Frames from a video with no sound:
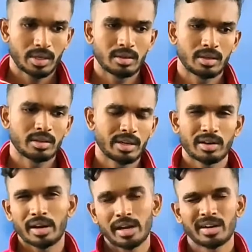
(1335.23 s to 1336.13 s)
And the
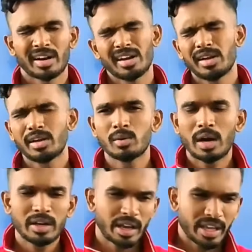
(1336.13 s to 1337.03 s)
relative aunt,
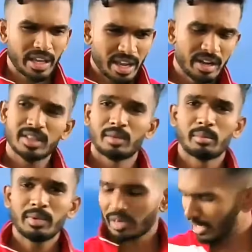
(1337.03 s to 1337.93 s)
I hate them.
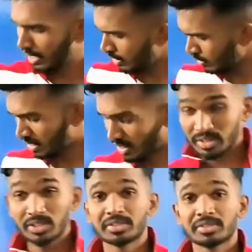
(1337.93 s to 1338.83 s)
Relative
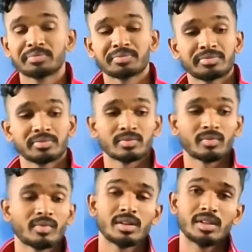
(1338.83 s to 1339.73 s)
aunties,
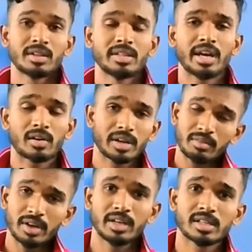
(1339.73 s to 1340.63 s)
they are not even
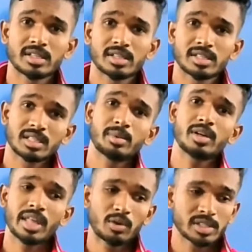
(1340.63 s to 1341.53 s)
interested about their
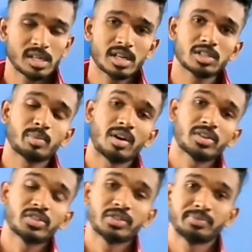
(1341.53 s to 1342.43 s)
own children's marks
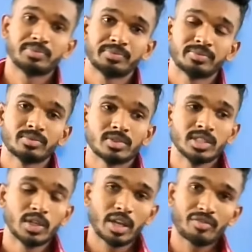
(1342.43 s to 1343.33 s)
during
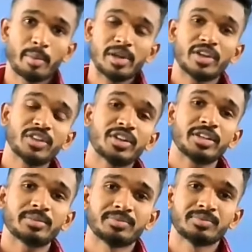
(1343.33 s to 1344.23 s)
a family gathering.
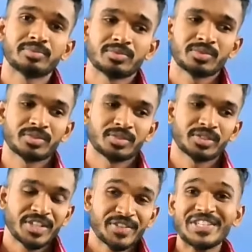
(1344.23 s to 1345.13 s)

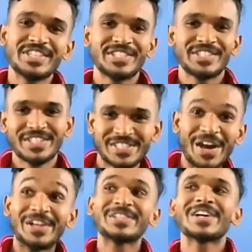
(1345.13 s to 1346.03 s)
What is your
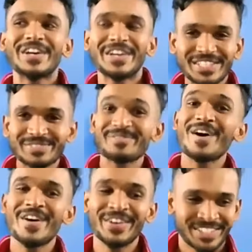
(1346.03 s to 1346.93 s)
child's science
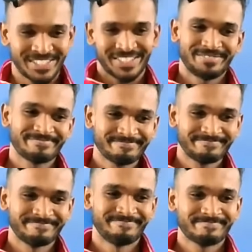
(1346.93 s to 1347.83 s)
marks?
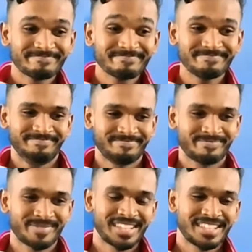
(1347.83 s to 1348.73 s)

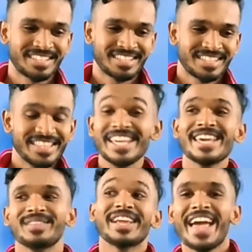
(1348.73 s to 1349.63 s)
They give
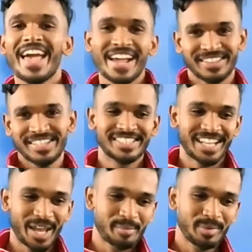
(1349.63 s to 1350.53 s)
the rank this
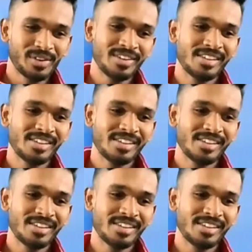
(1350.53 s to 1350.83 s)
time, no?